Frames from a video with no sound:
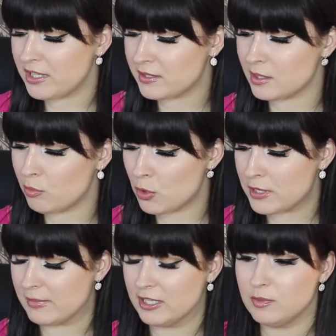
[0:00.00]
big
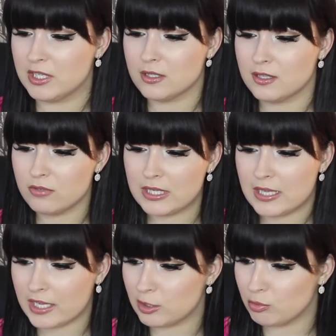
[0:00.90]
disappointment because I really
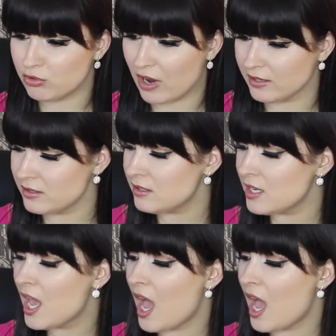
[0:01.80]
like the brand,